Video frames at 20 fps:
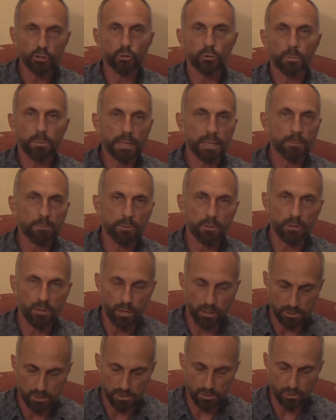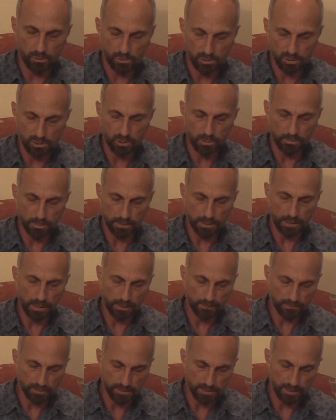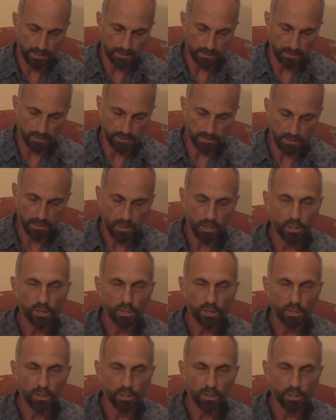You people are so stupid that I have to say this.